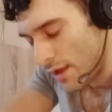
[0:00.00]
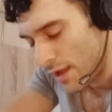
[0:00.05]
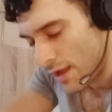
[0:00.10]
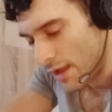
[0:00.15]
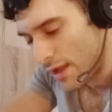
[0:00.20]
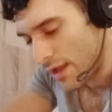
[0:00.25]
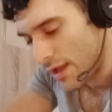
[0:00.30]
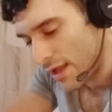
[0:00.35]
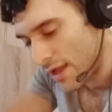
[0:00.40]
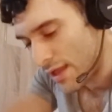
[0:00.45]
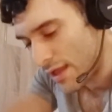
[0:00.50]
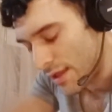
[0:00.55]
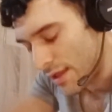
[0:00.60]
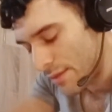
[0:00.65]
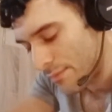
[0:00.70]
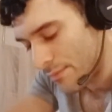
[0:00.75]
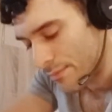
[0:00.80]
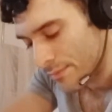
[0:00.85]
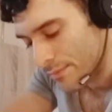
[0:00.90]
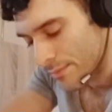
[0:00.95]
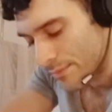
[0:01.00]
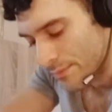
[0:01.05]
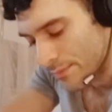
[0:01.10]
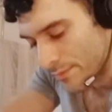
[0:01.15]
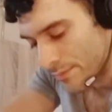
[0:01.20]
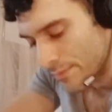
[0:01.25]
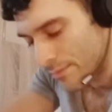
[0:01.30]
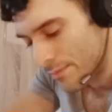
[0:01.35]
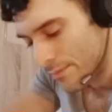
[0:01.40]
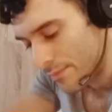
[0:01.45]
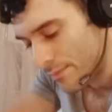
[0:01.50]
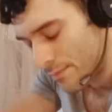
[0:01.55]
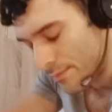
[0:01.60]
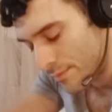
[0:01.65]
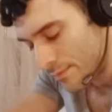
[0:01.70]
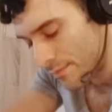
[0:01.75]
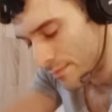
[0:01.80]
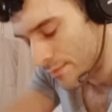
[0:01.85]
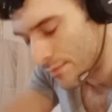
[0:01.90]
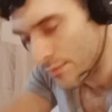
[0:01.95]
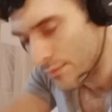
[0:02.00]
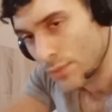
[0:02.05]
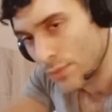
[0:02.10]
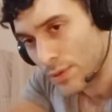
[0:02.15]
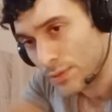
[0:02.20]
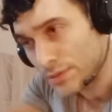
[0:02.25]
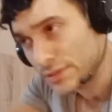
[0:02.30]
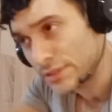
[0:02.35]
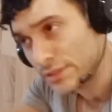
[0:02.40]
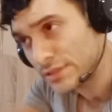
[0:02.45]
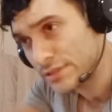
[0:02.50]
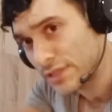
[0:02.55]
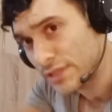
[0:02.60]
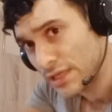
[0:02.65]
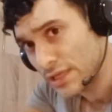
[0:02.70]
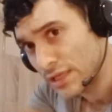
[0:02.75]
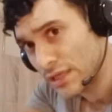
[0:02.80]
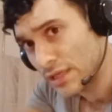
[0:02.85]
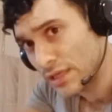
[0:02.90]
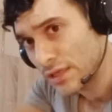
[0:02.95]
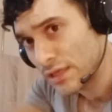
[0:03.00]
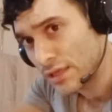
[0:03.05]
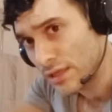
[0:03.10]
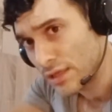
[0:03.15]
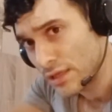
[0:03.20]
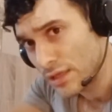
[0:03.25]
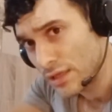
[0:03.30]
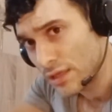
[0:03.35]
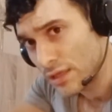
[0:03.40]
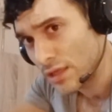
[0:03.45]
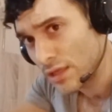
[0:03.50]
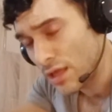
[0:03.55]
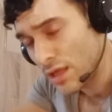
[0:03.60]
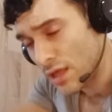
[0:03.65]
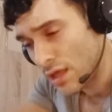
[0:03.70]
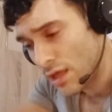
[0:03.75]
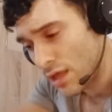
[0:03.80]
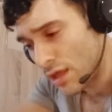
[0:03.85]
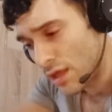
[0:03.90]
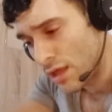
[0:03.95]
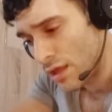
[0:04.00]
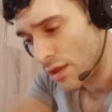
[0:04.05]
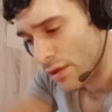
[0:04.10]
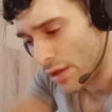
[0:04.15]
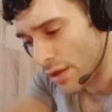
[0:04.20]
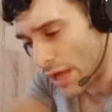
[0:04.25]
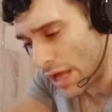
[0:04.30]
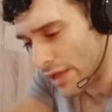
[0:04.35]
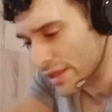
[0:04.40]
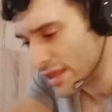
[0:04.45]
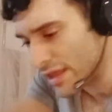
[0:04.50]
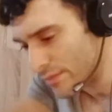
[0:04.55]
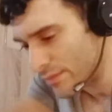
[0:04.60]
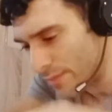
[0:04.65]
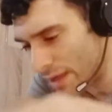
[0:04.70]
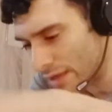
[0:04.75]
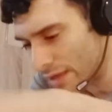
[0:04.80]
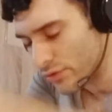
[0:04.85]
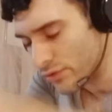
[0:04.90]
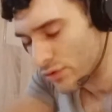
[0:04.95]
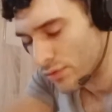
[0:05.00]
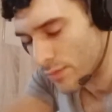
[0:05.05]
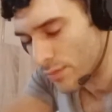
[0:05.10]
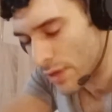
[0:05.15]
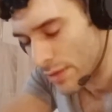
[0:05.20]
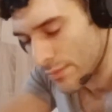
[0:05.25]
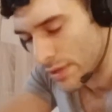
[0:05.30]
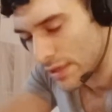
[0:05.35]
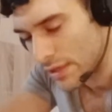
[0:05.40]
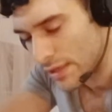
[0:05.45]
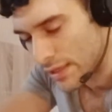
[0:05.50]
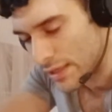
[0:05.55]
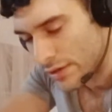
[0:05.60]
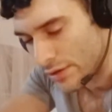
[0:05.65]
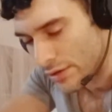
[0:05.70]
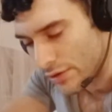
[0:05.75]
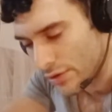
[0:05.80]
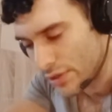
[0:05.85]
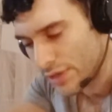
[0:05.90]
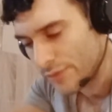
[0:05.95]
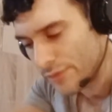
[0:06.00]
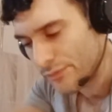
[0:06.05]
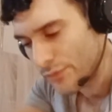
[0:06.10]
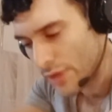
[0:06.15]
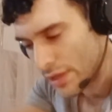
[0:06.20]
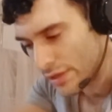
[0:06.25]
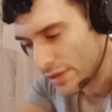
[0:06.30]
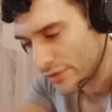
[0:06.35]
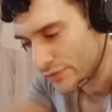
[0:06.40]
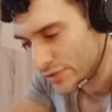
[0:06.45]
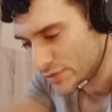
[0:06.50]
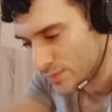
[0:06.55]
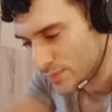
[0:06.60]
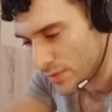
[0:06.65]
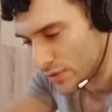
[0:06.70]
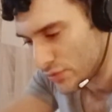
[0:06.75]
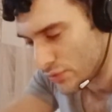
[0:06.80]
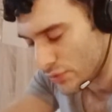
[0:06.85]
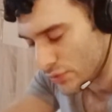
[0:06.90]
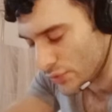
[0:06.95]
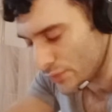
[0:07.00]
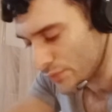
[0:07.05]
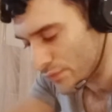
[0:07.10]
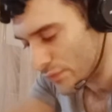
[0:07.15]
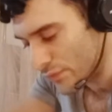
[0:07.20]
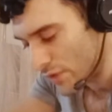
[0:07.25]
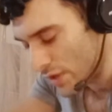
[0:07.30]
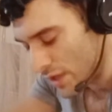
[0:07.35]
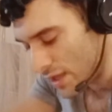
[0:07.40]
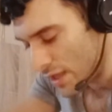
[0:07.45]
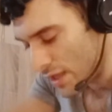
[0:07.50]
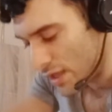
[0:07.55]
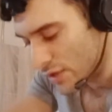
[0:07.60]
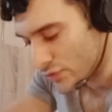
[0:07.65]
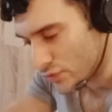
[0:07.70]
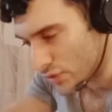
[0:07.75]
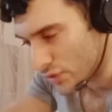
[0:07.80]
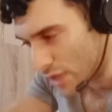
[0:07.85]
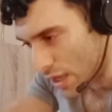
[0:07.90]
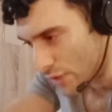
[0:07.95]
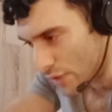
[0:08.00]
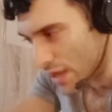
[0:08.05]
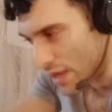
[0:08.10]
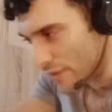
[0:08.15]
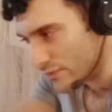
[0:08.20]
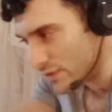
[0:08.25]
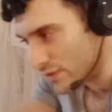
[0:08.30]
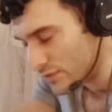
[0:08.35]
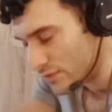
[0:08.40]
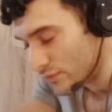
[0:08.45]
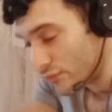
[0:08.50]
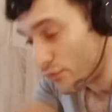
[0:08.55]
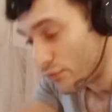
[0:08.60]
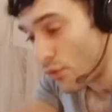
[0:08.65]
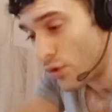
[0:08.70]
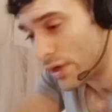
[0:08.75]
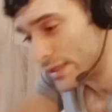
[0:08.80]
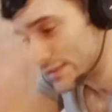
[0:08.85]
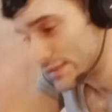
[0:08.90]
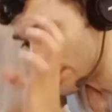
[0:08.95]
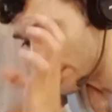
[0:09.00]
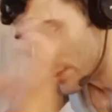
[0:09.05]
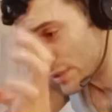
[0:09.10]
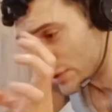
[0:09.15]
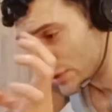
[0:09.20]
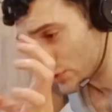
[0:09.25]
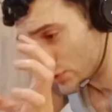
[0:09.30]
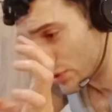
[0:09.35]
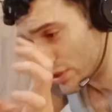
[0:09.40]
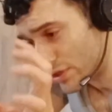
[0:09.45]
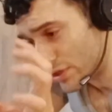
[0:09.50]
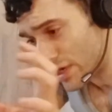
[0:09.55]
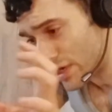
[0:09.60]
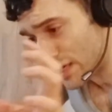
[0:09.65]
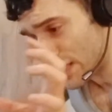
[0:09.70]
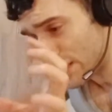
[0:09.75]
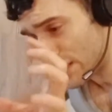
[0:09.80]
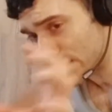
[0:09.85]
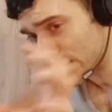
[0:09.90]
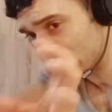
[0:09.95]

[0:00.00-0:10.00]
what was I saying? I'll get back to you, Muhammad, later. Okay, I'll respond to you. So now we have these. Focus on my story right now.